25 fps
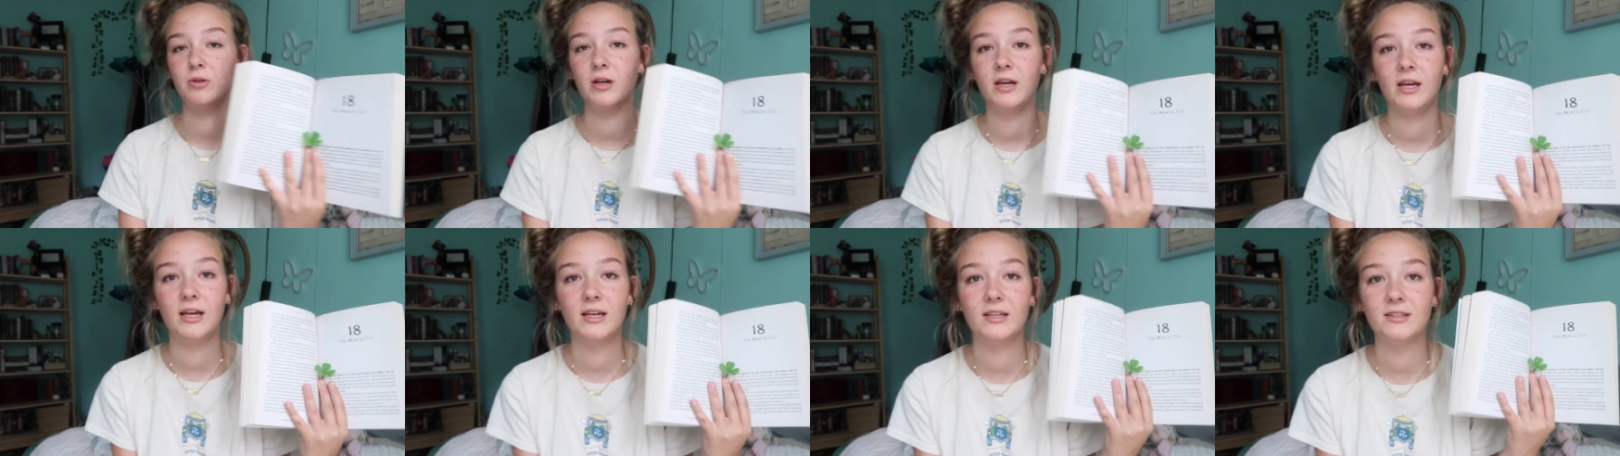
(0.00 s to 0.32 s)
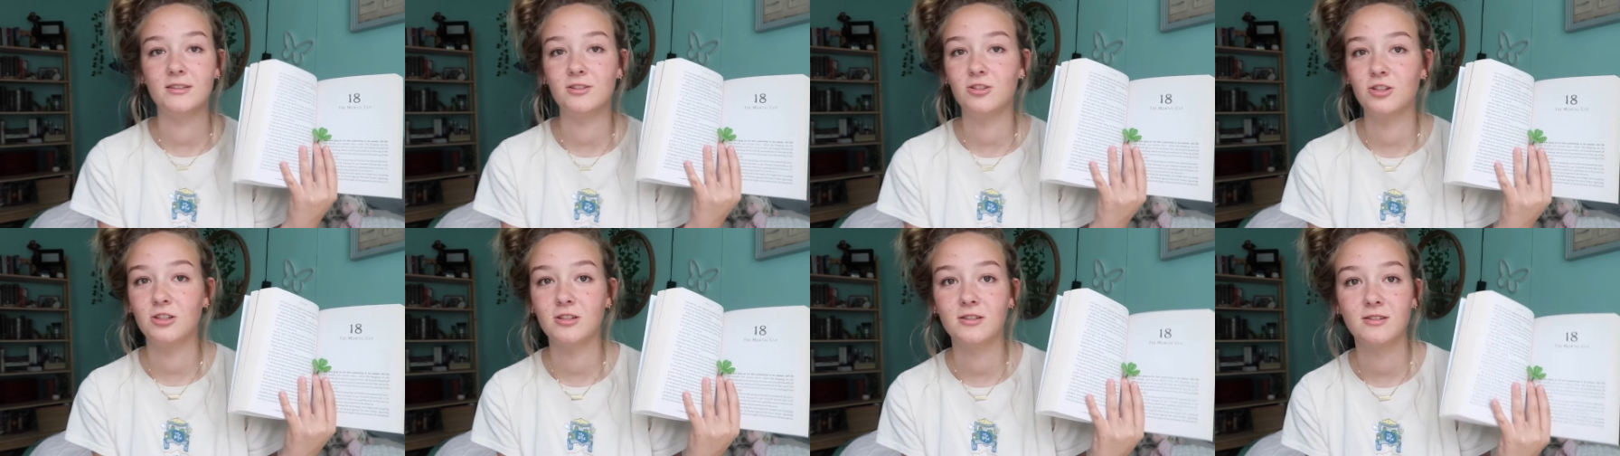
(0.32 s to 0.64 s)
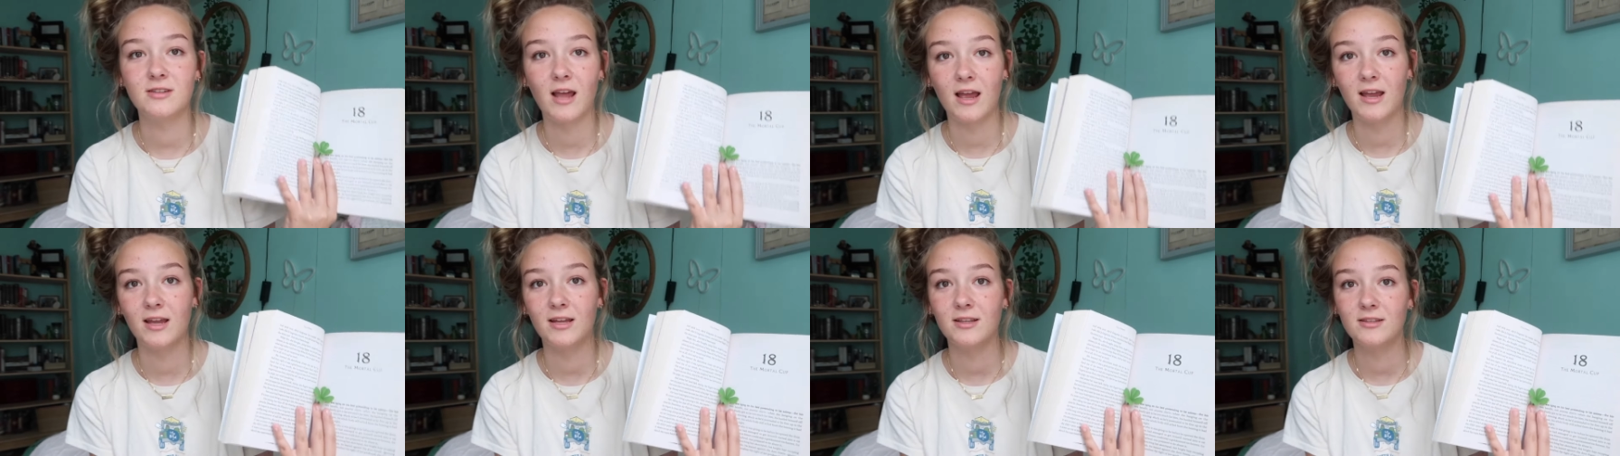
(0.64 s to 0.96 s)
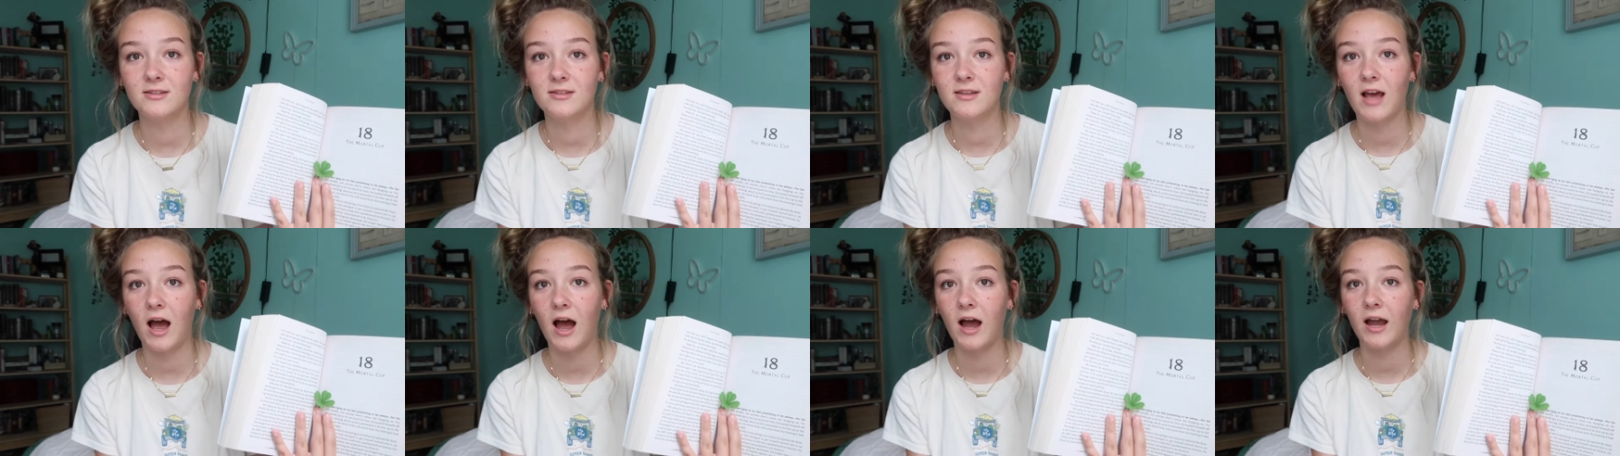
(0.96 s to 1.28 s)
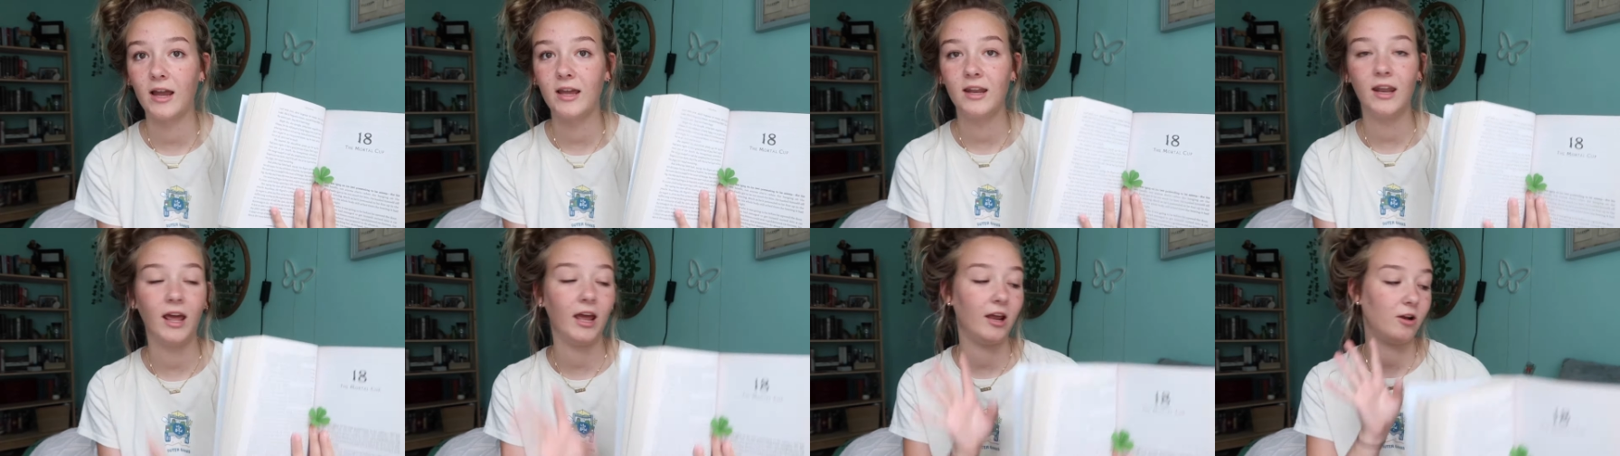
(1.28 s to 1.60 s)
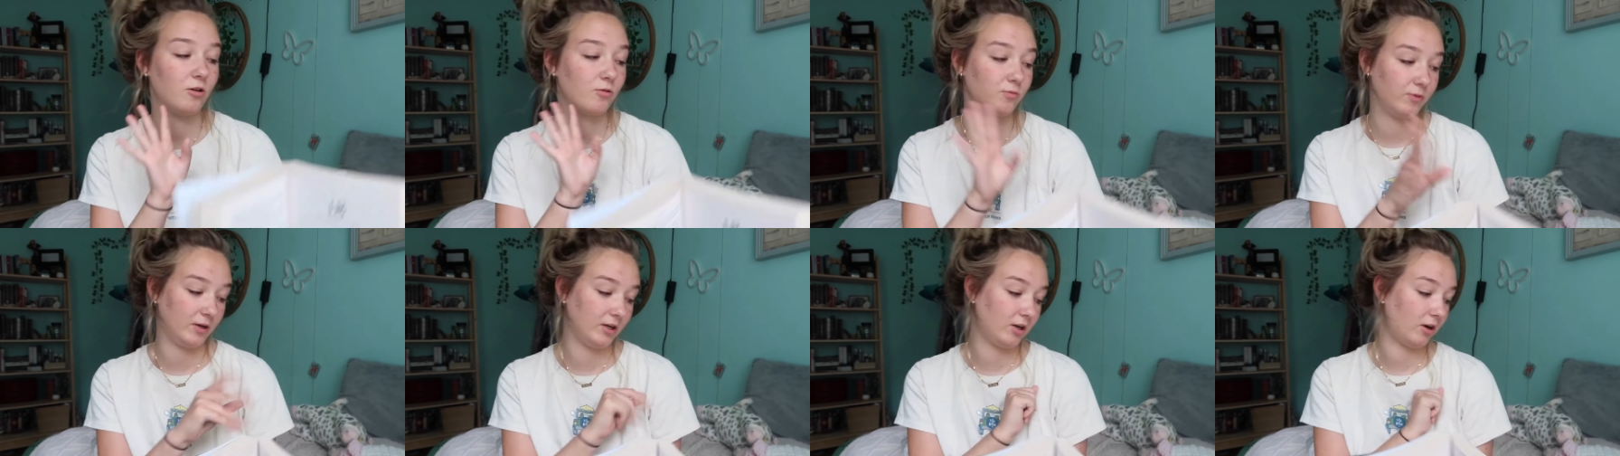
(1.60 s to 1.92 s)
is just stay inside
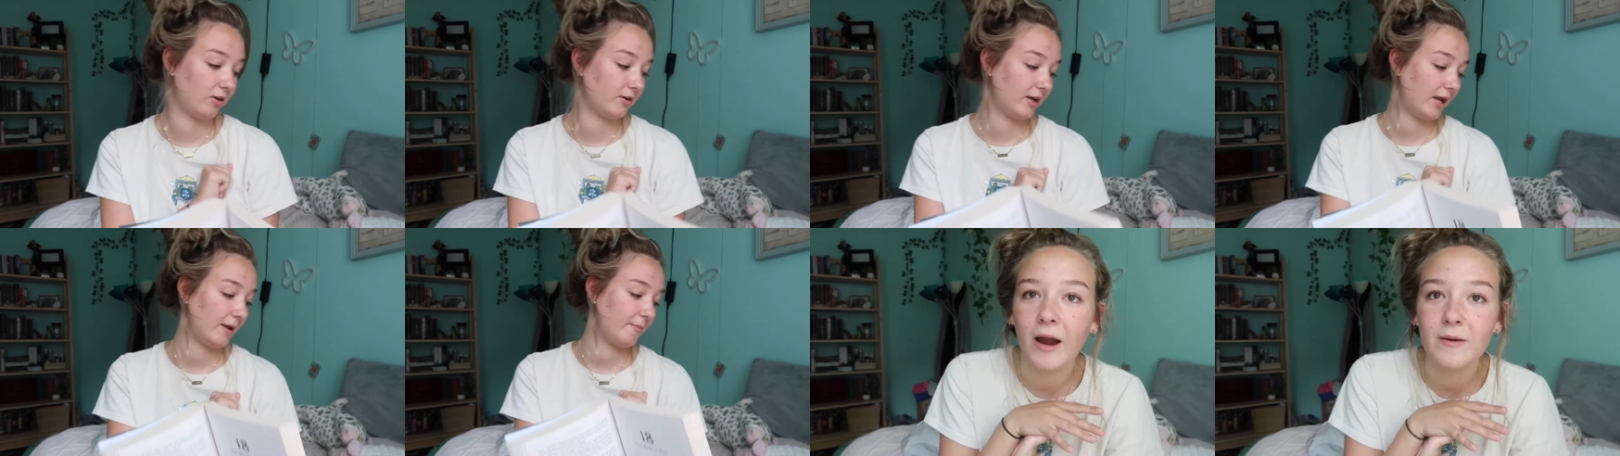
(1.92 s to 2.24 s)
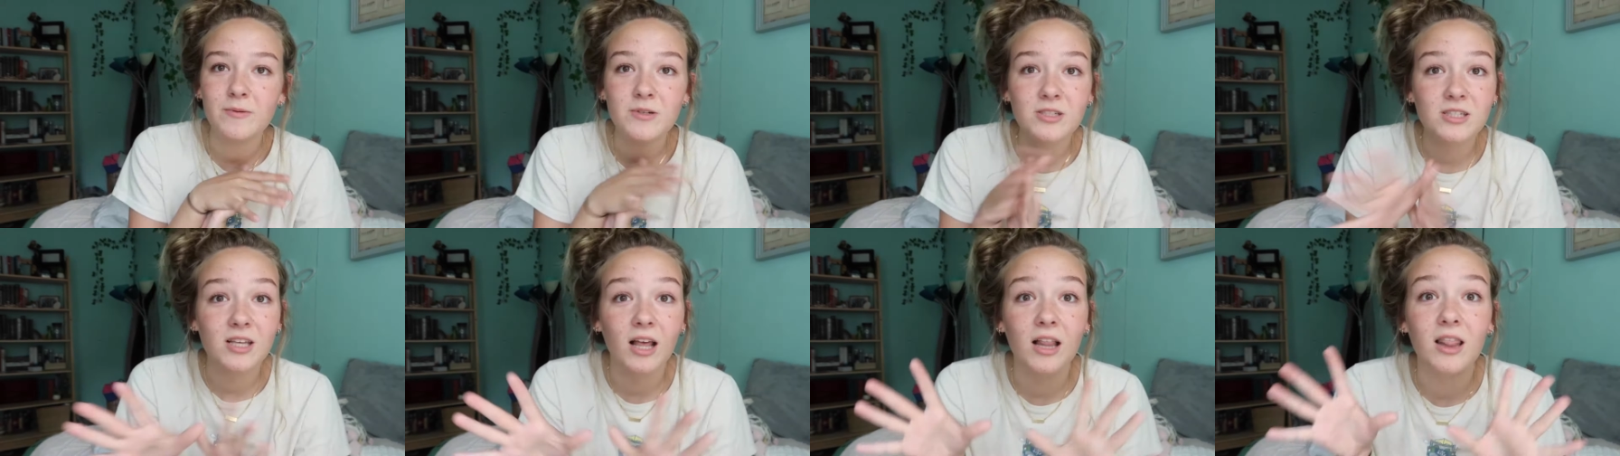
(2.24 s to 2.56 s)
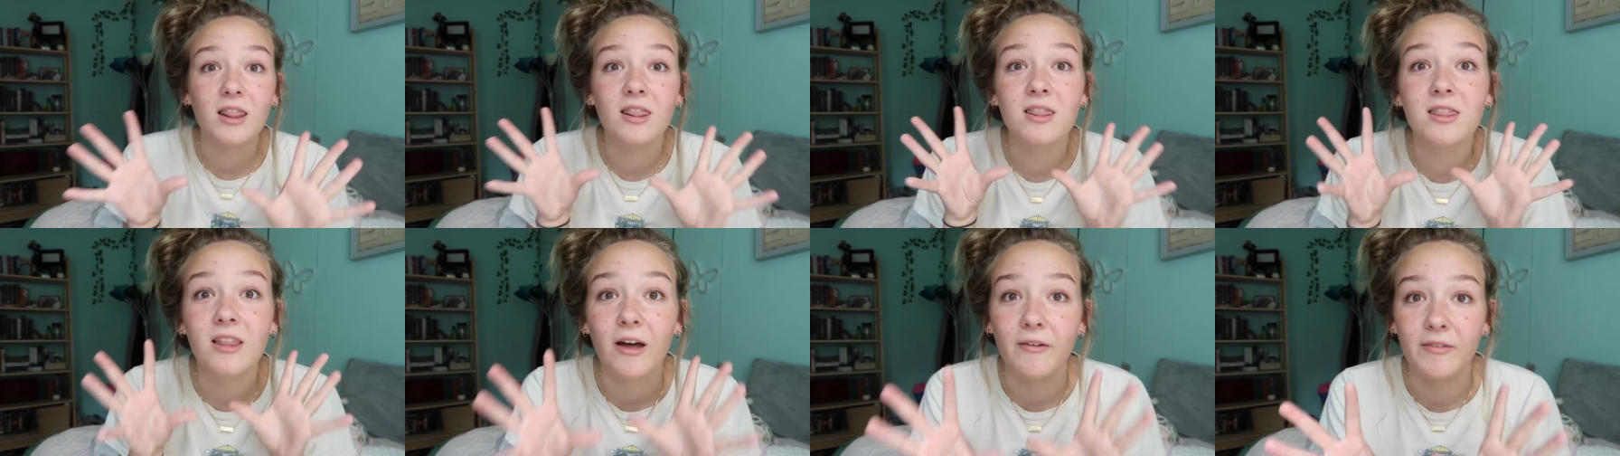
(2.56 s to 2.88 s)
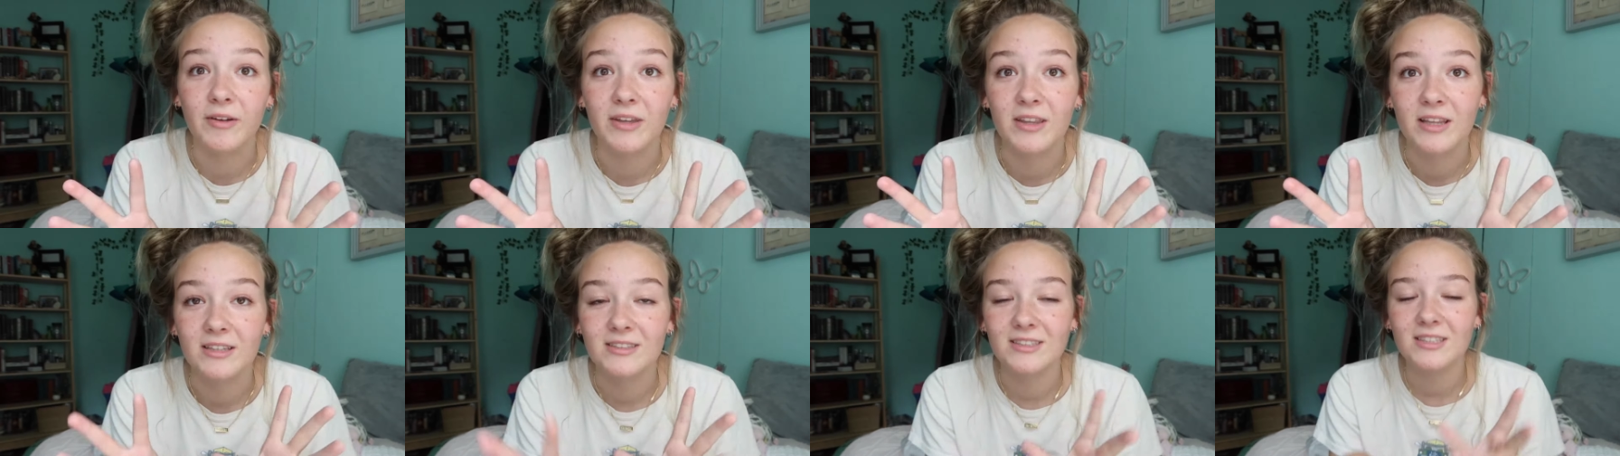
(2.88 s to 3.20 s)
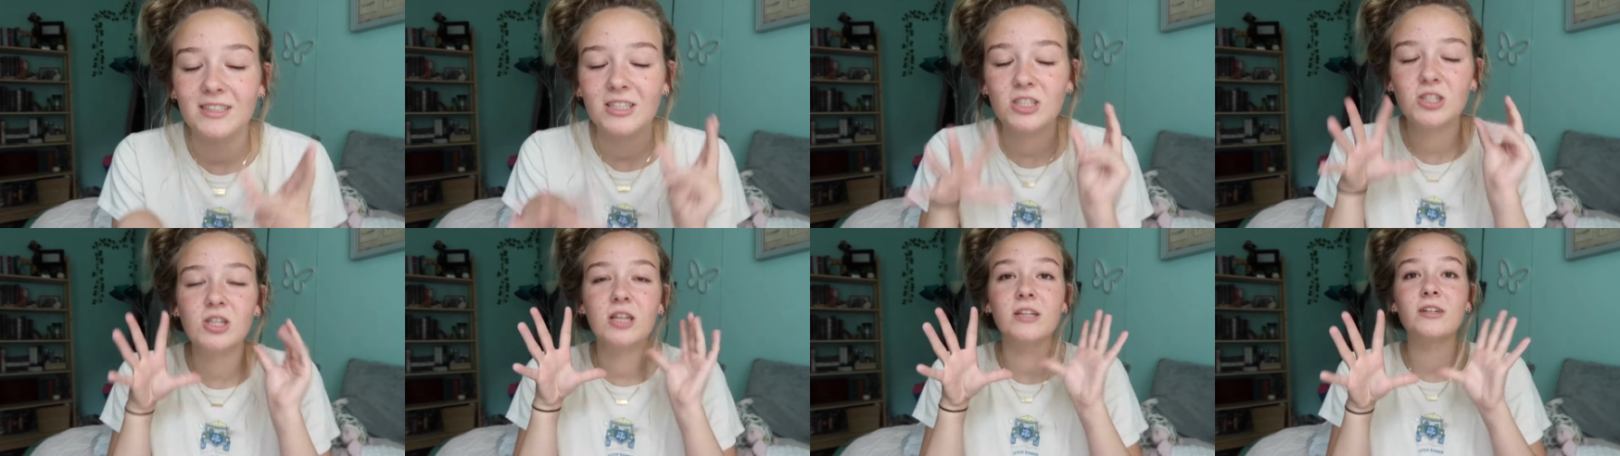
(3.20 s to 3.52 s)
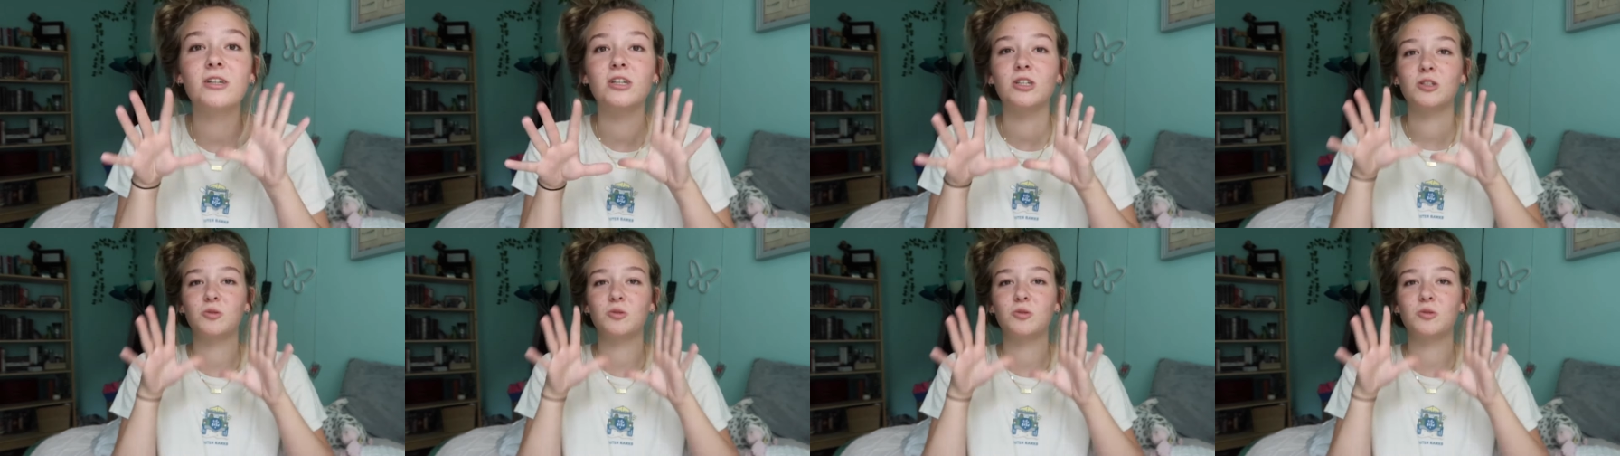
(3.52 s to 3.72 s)
and read all day. I'm just loving this. This is literally